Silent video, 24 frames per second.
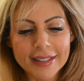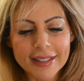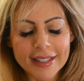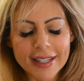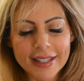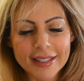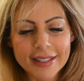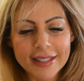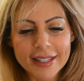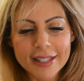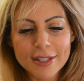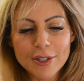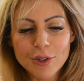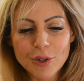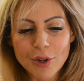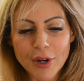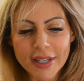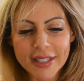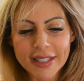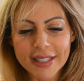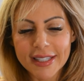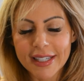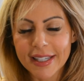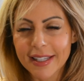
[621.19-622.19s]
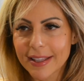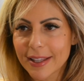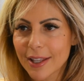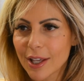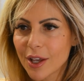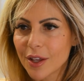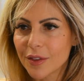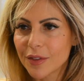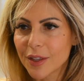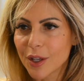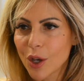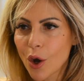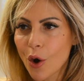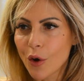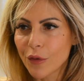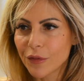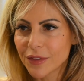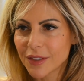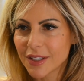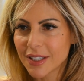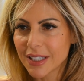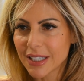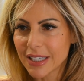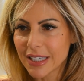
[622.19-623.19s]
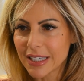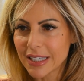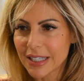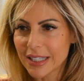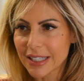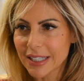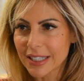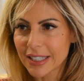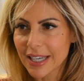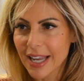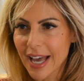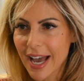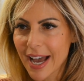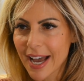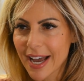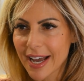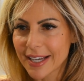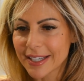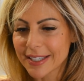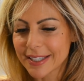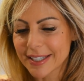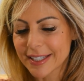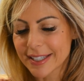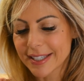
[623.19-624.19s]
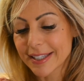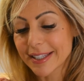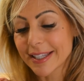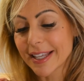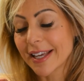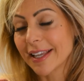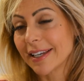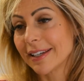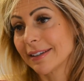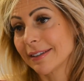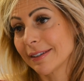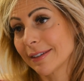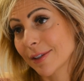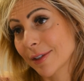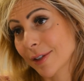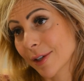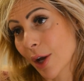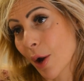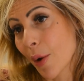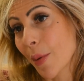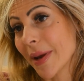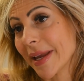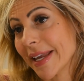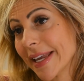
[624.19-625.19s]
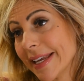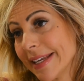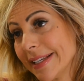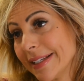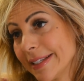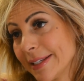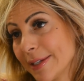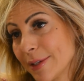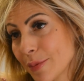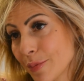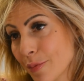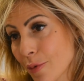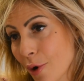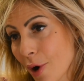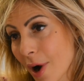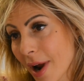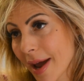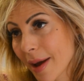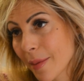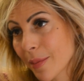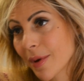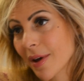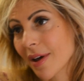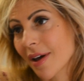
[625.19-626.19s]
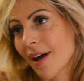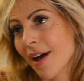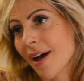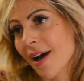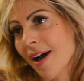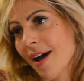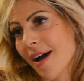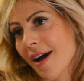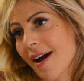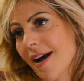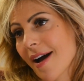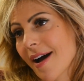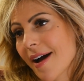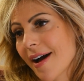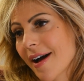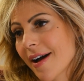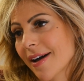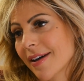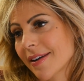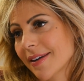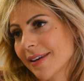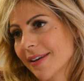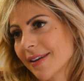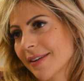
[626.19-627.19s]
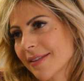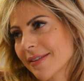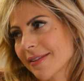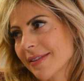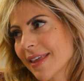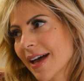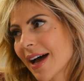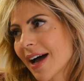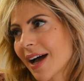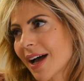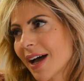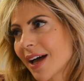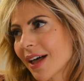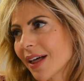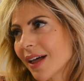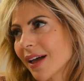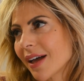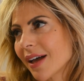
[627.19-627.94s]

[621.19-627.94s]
it's interesting that the off season and then going into prep, that